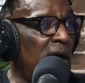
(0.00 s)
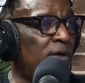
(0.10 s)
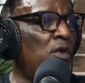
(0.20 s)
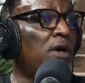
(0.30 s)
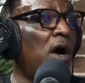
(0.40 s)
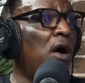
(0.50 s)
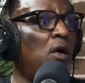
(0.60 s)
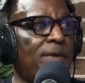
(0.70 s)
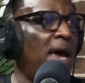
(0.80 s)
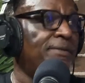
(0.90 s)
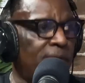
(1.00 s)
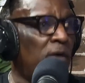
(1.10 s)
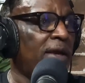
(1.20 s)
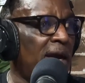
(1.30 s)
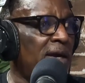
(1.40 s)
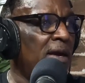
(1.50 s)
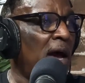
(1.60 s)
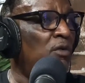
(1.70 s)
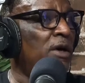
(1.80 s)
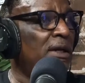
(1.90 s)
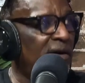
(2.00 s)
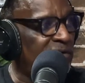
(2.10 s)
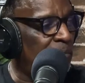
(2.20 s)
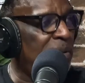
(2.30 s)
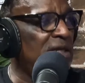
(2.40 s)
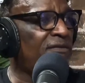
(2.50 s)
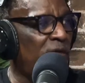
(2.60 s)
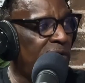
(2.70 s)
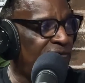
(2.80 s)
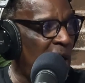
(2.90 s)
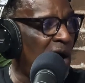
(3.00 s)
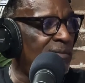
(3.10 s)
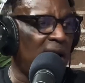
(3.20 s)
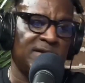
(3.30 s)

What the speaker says: I don't want all that, okay? I want to live in a peaceful environment.